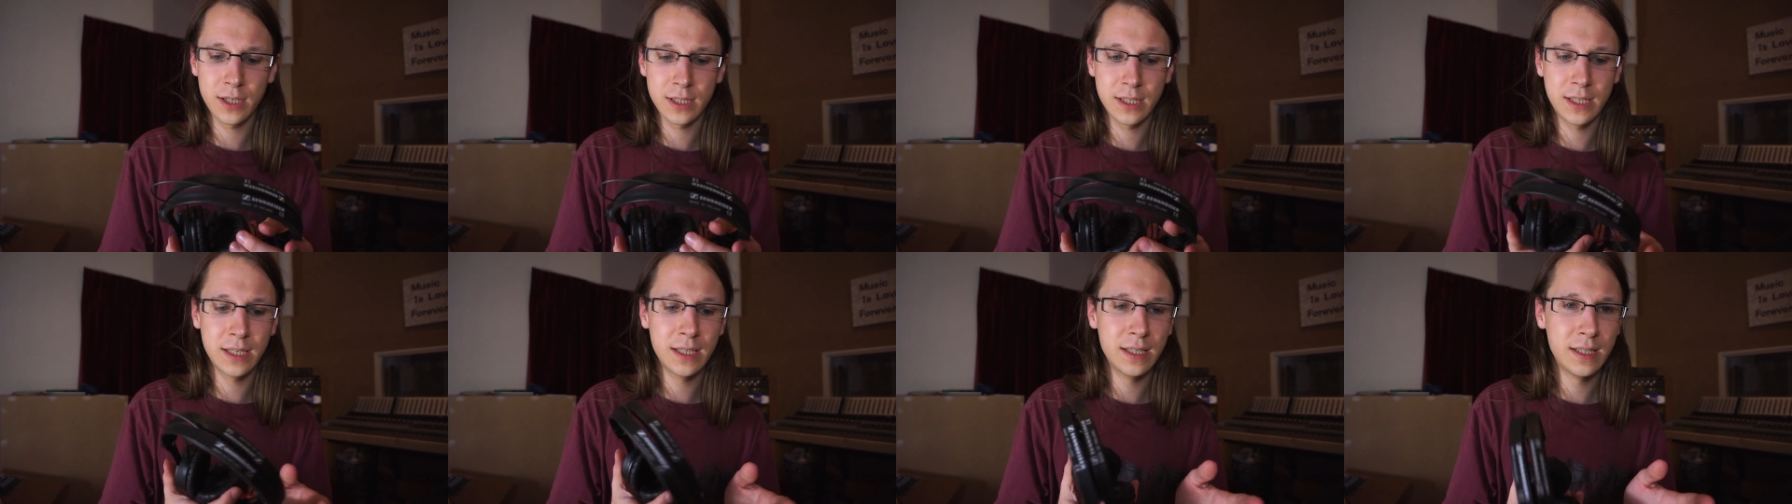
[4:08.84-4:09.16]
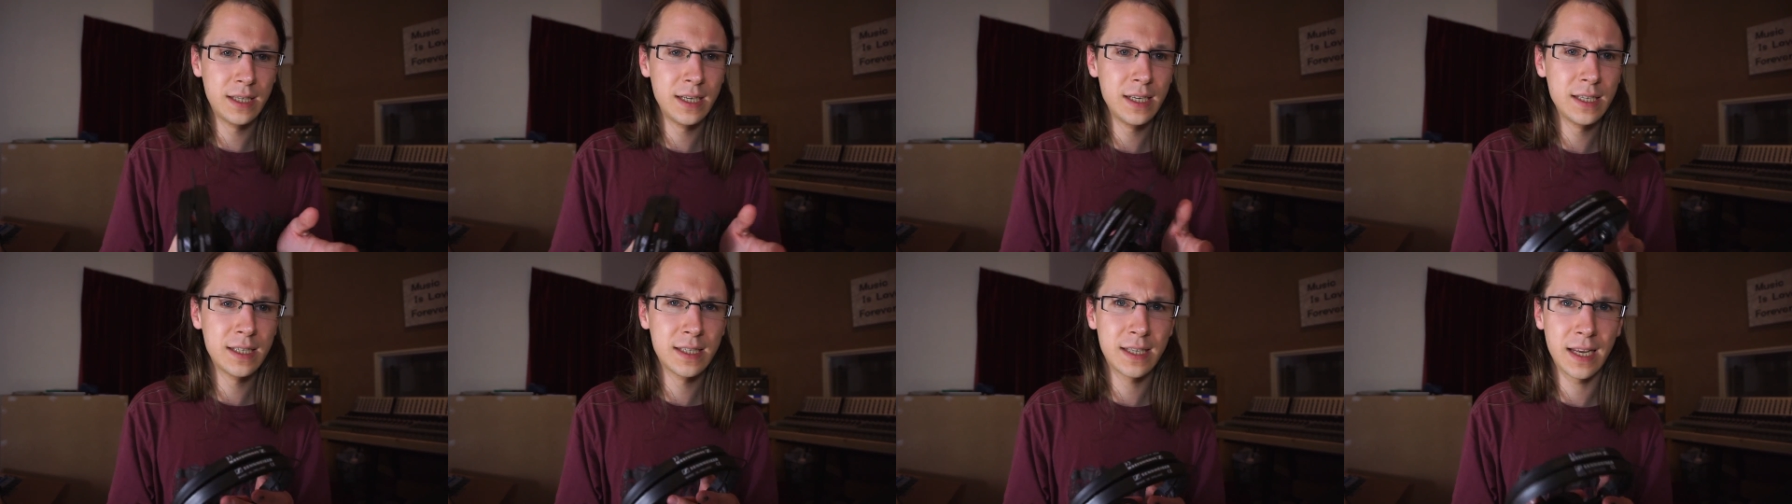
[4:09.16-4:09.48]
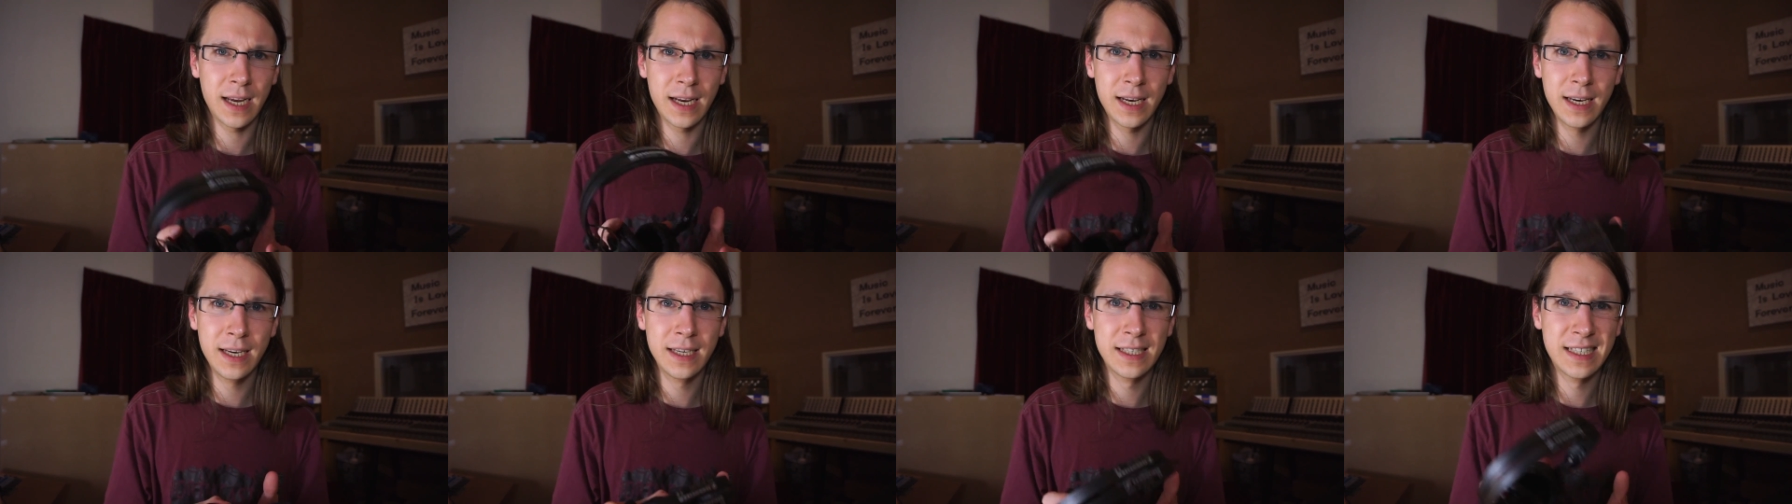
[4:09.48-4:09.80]
as these
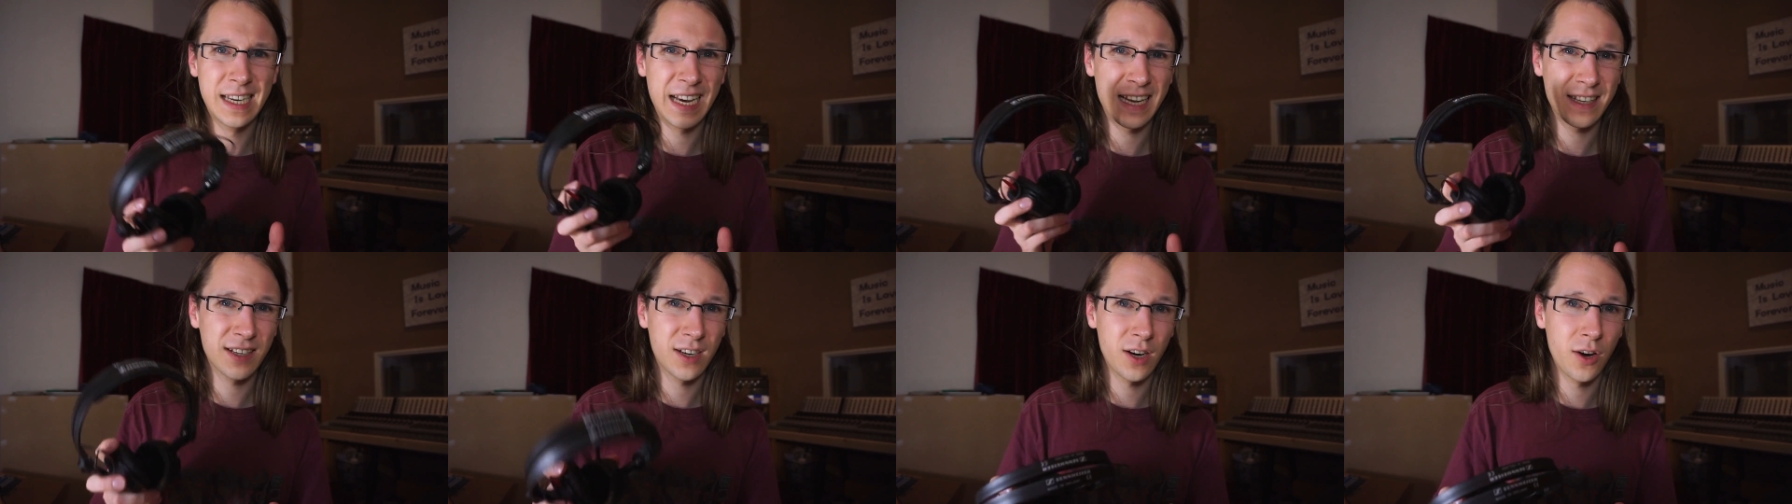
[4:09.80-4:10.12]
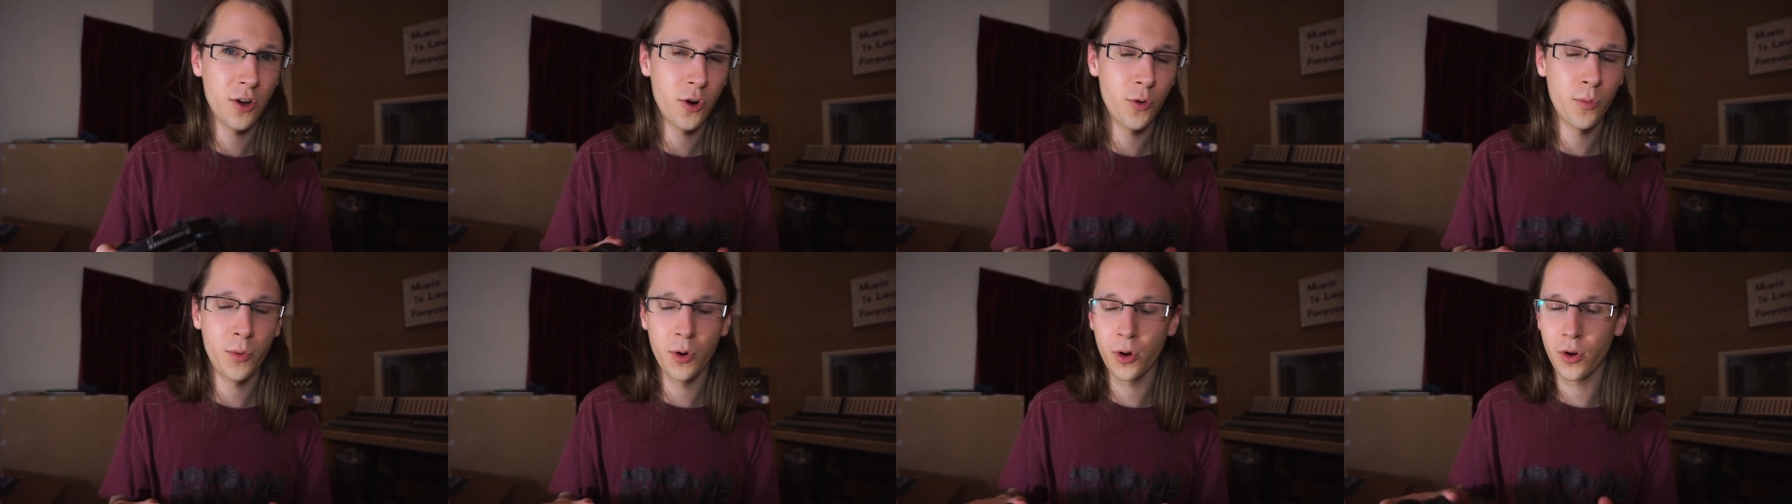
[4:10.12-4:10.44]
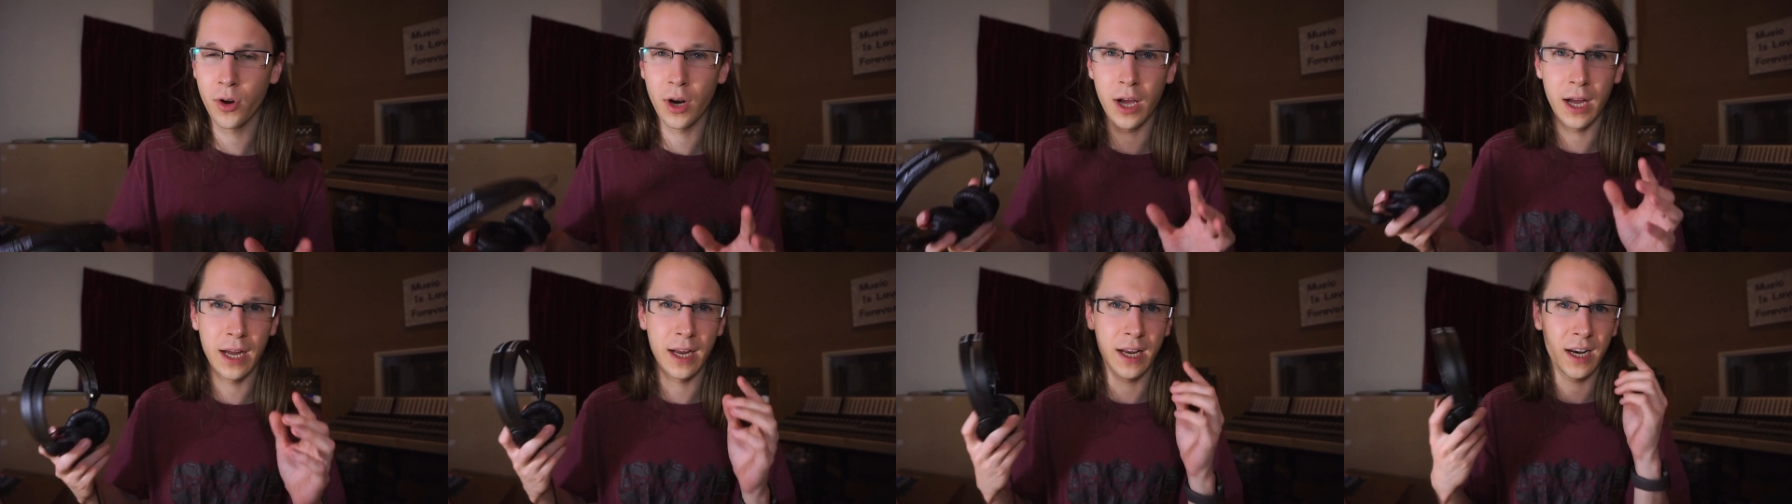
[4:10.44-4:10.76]
techniques get
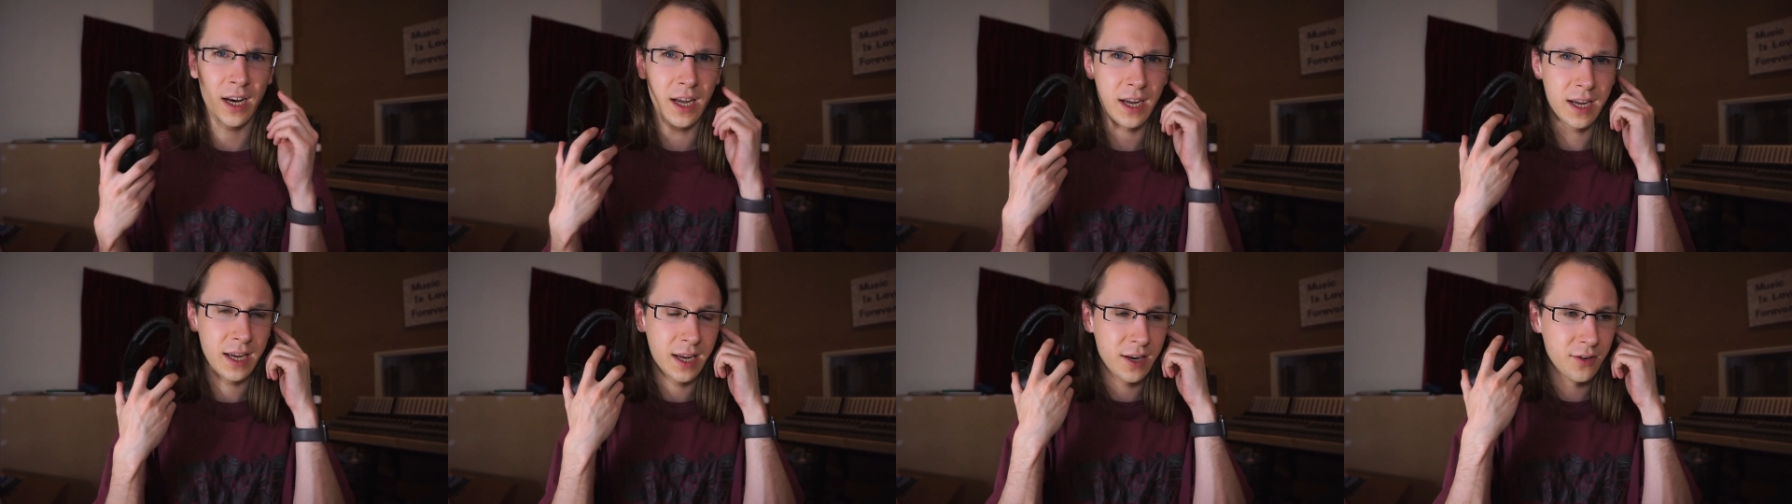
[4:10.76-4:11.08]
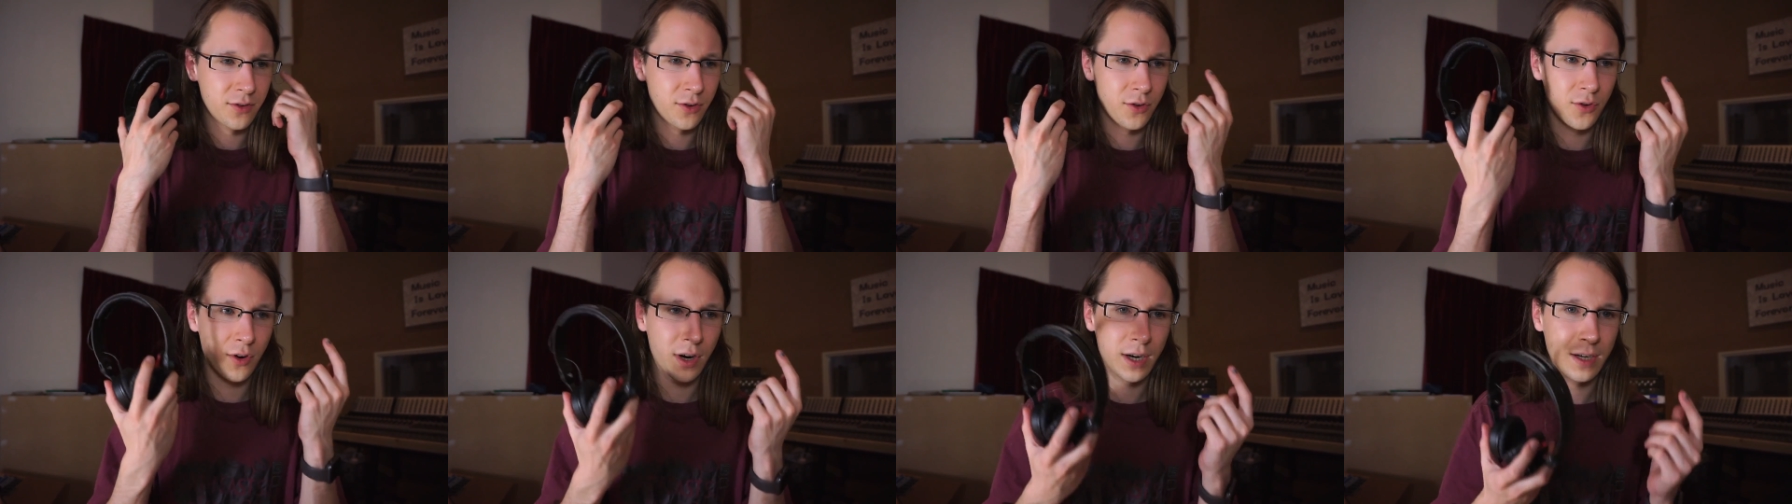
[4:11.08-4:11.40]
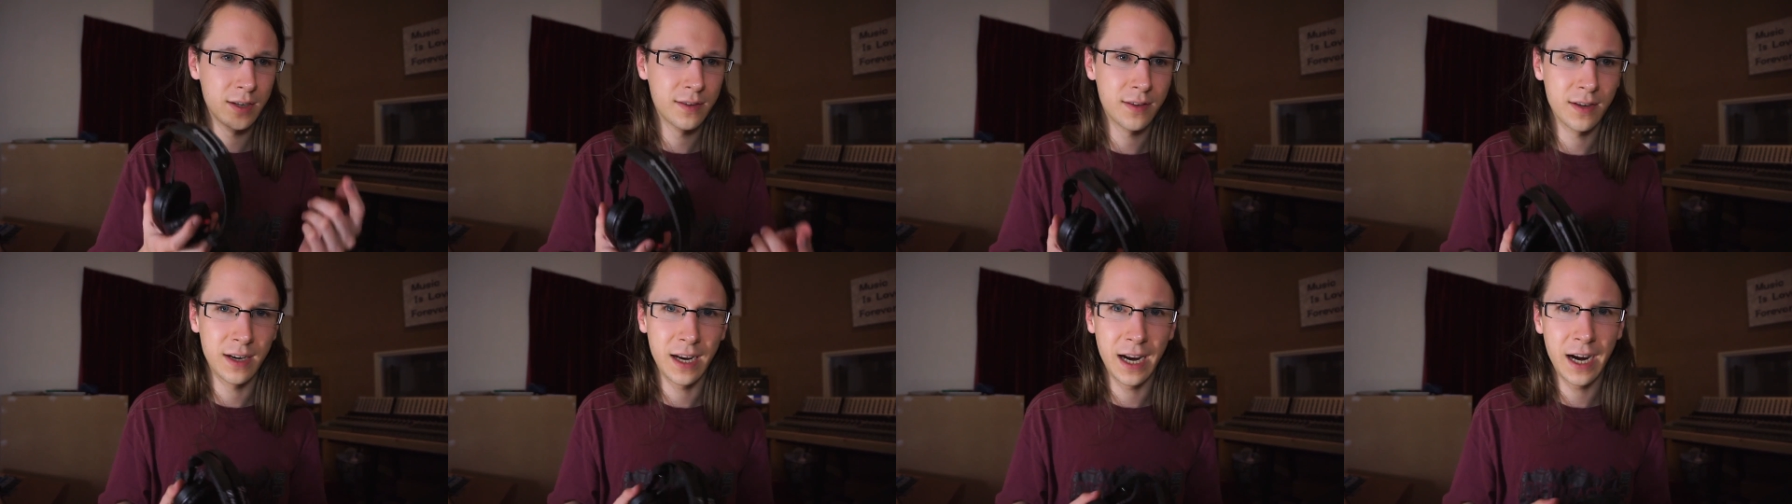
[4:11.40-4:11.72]
global, like
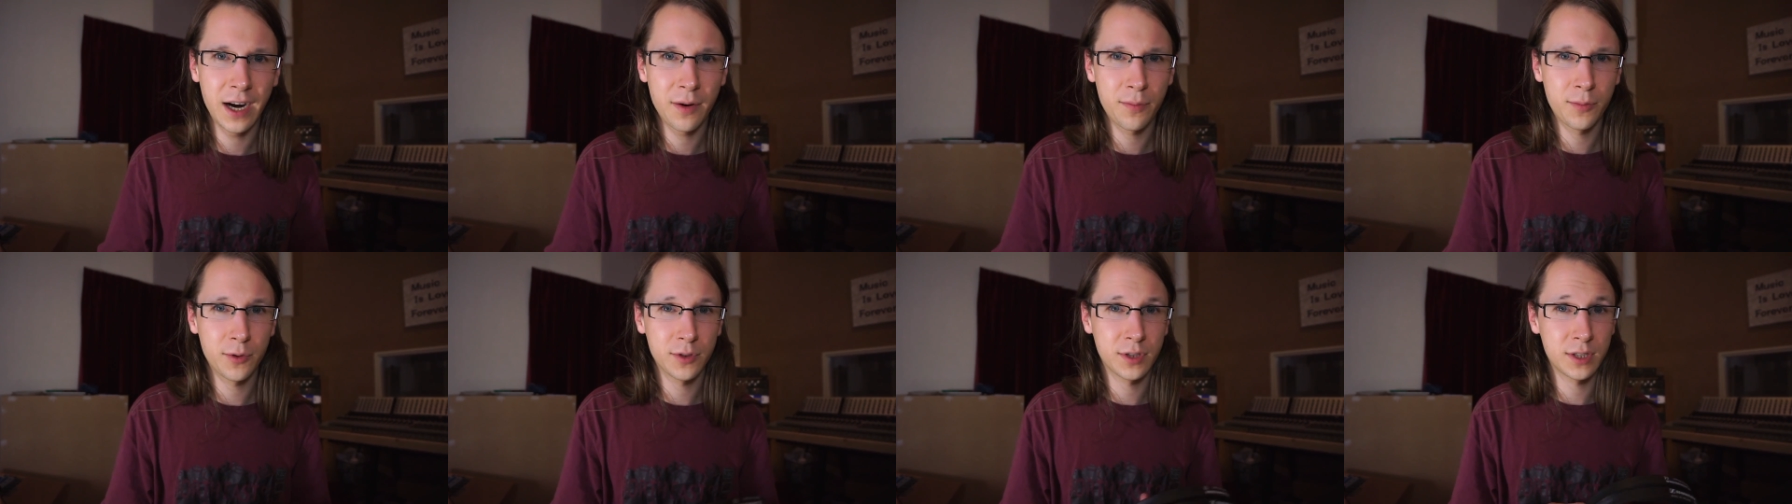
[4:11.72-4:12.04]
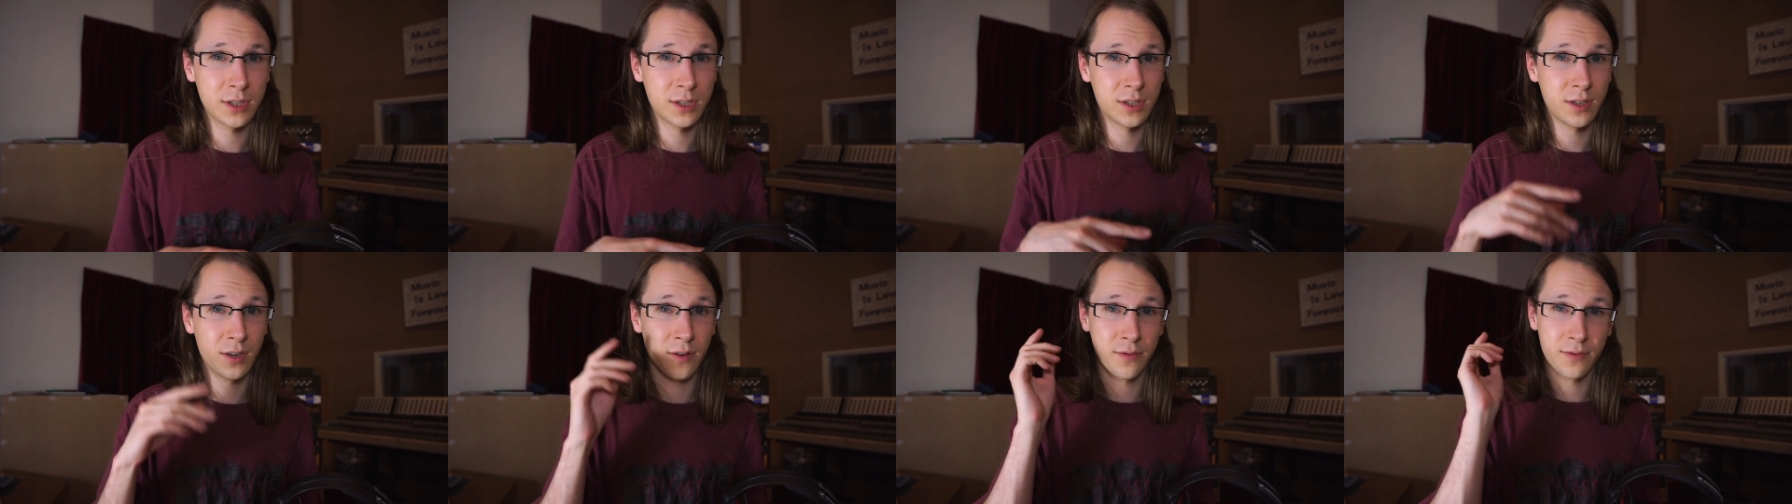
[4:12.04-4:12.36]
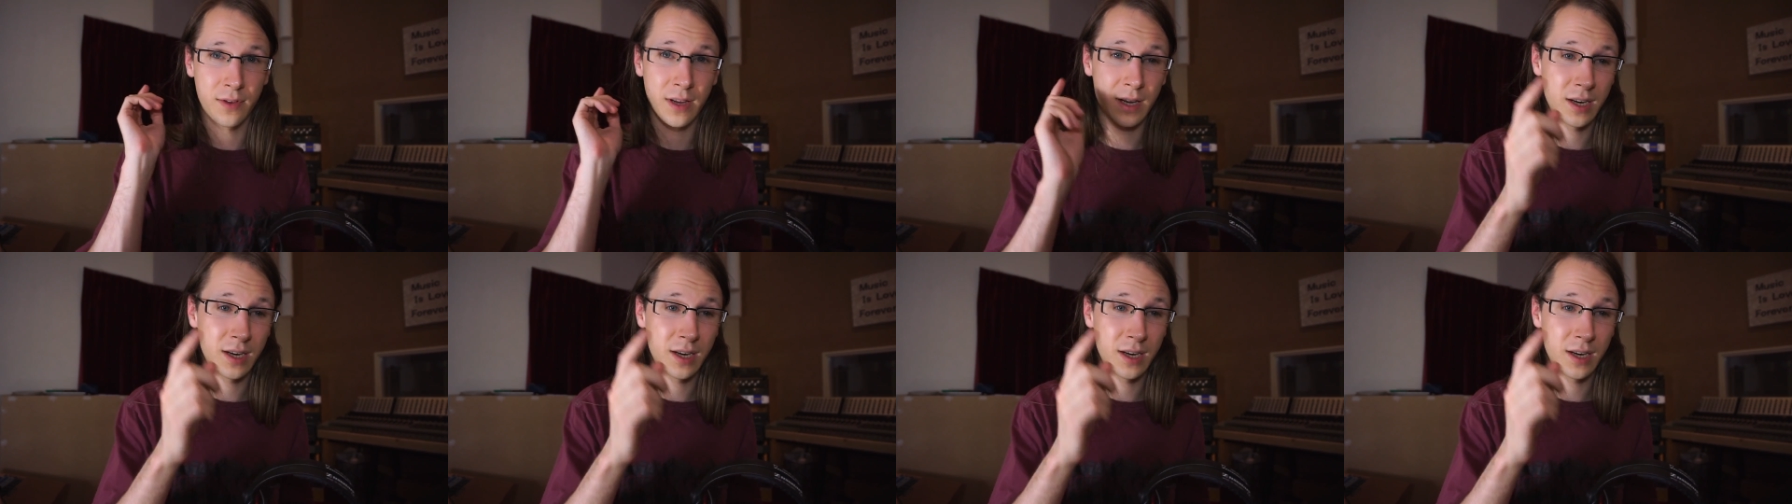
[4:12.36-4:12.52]
integrated in AirPods and stuff,